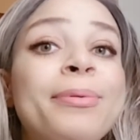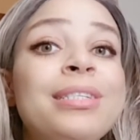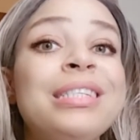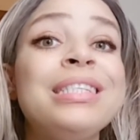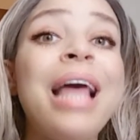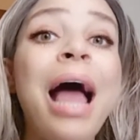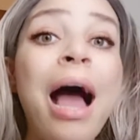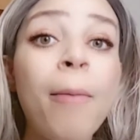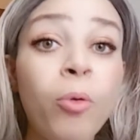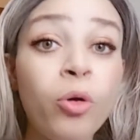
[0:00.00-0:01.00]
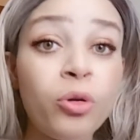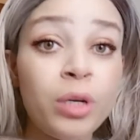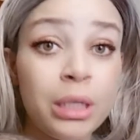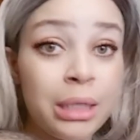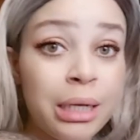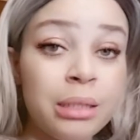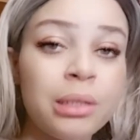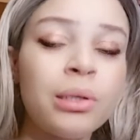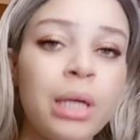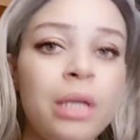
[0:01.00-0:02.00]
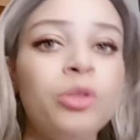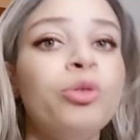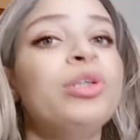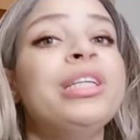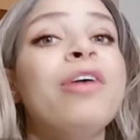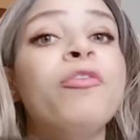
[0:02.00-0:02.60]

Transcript: but it's apocrine gland. Okay, know their